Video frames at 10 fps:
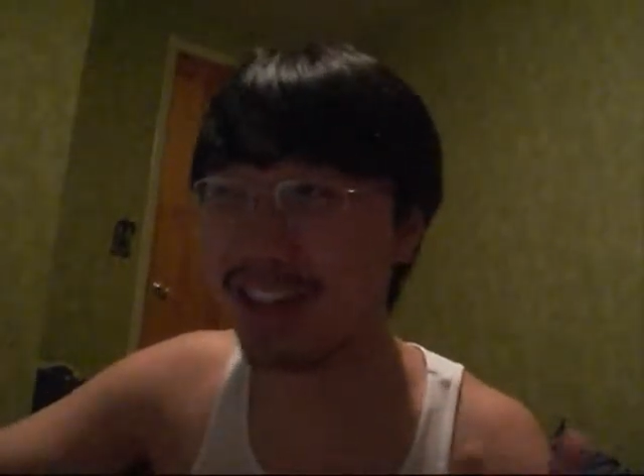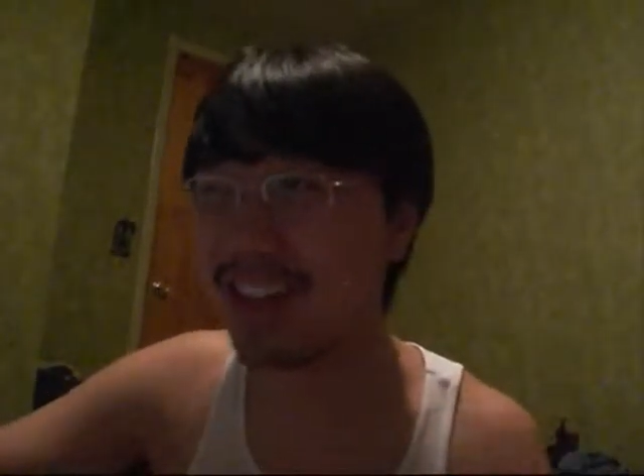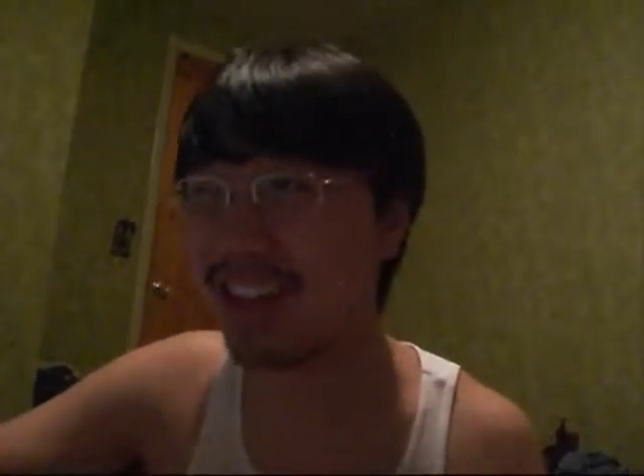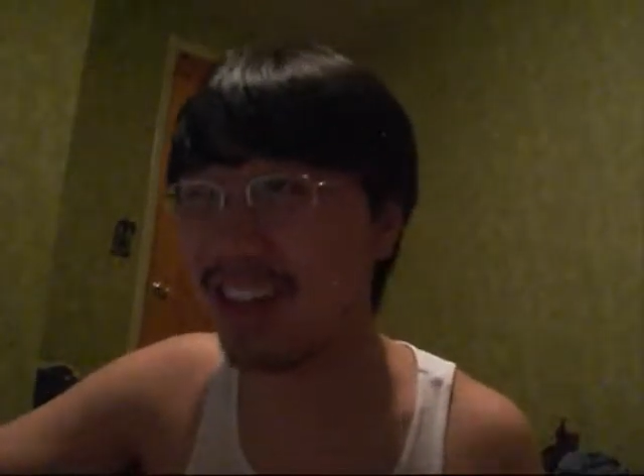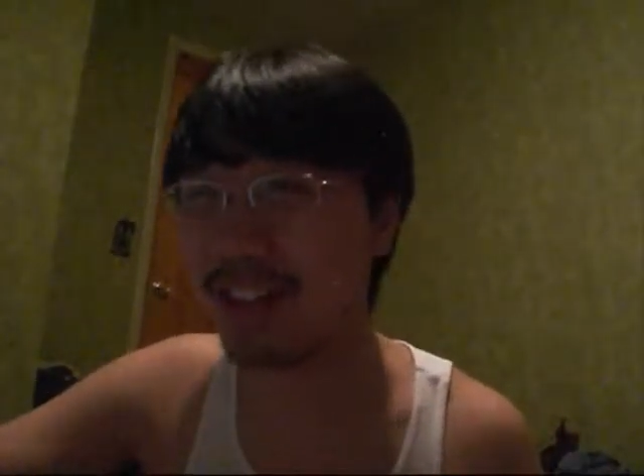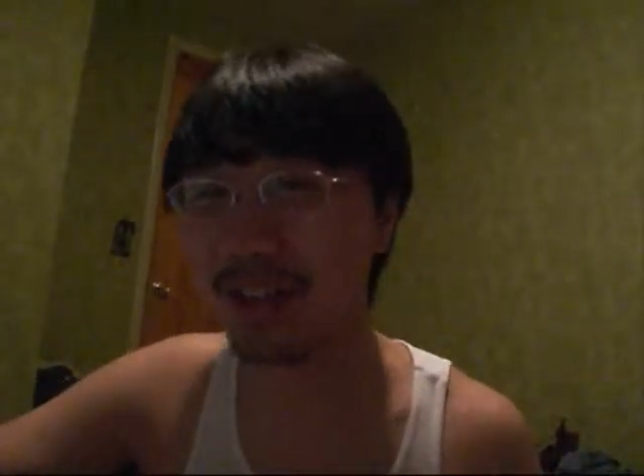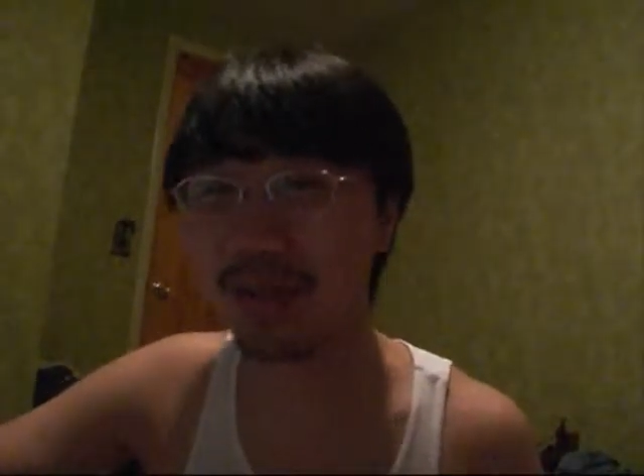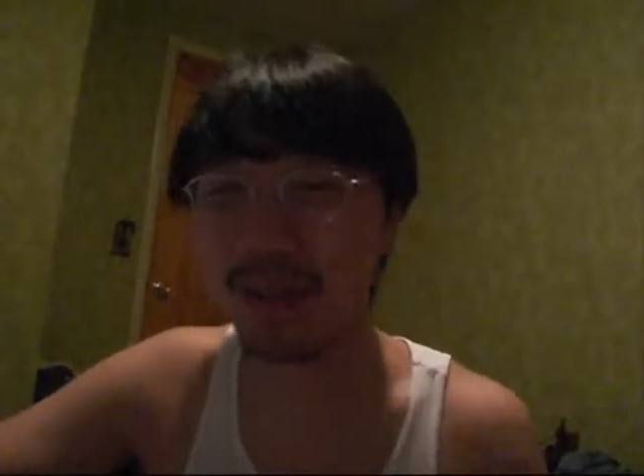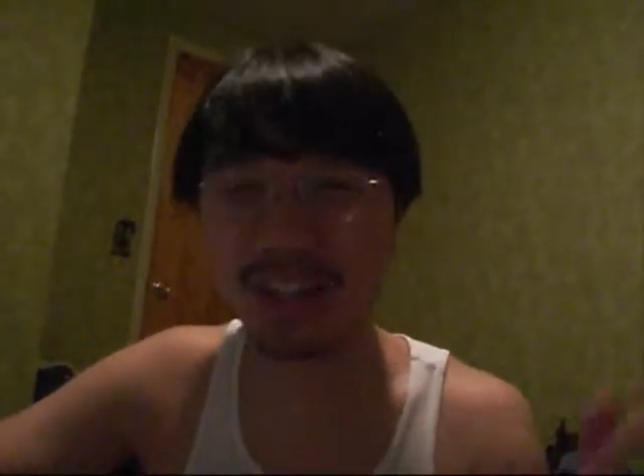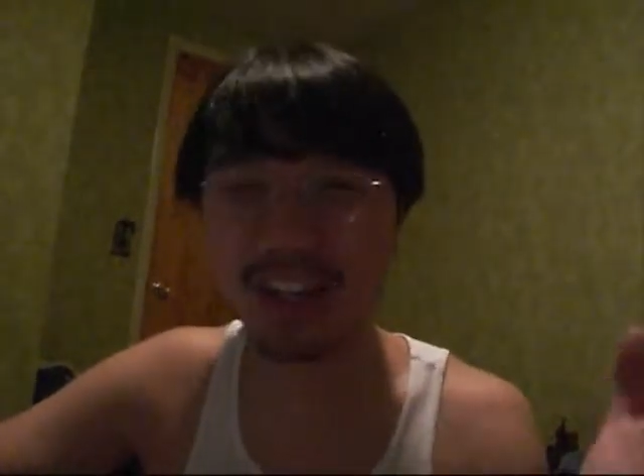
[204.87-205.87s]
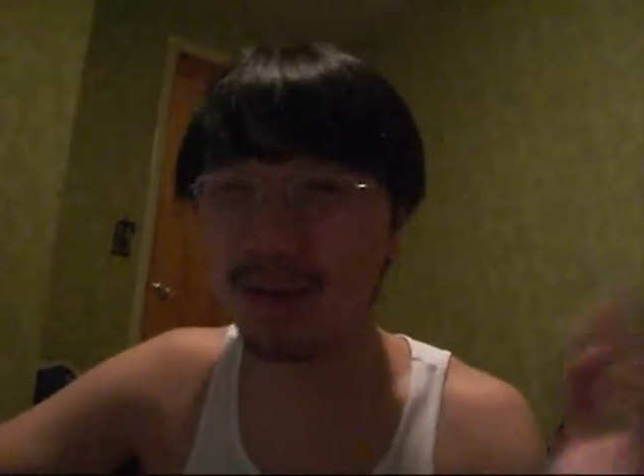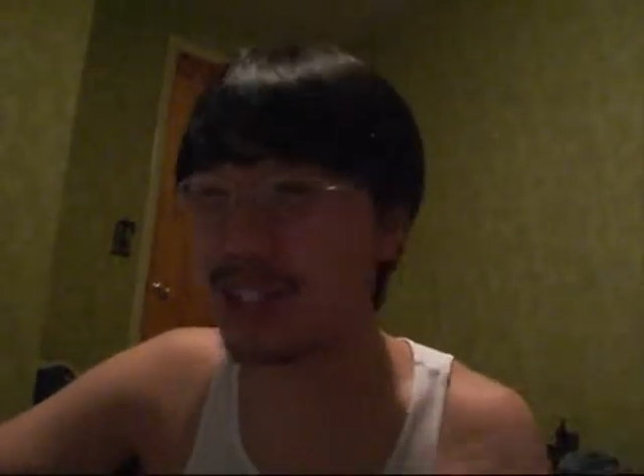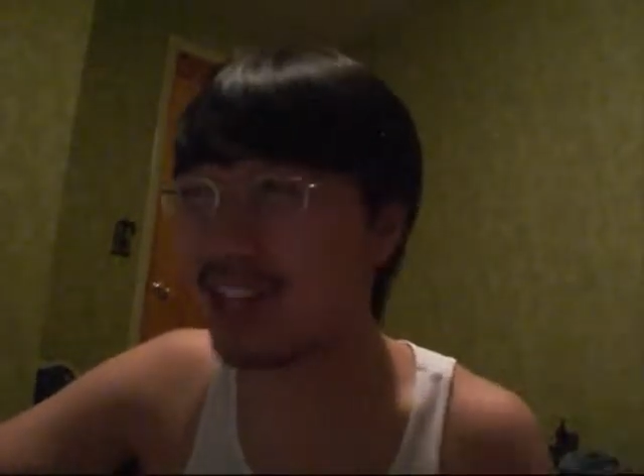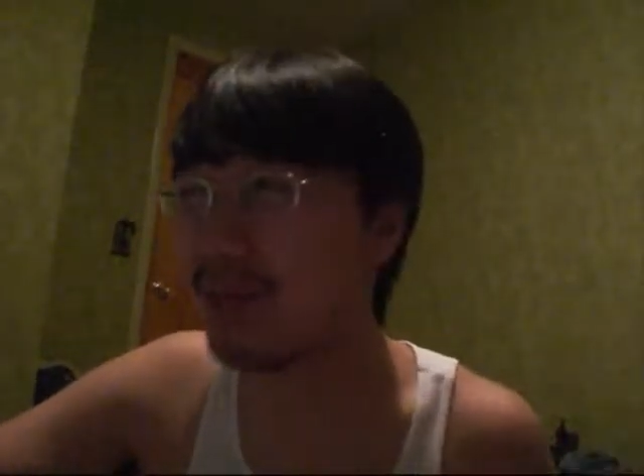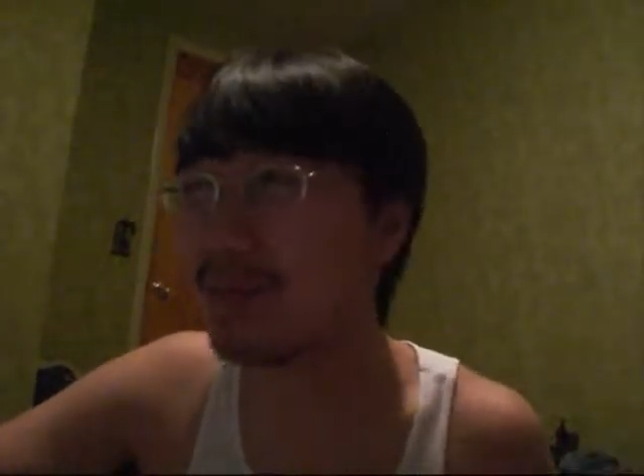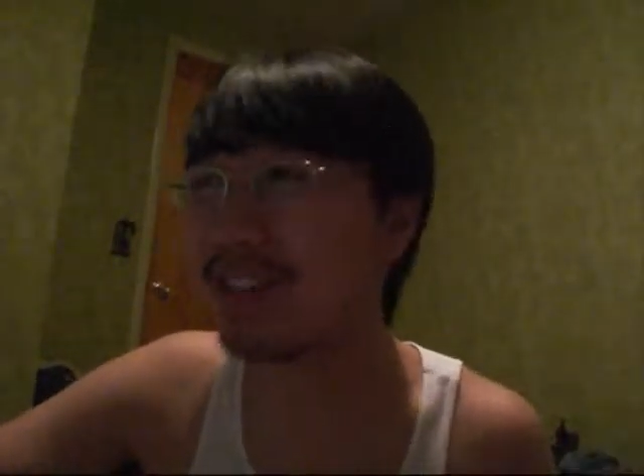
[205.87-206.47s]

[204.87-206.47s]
a day, you know, full time job.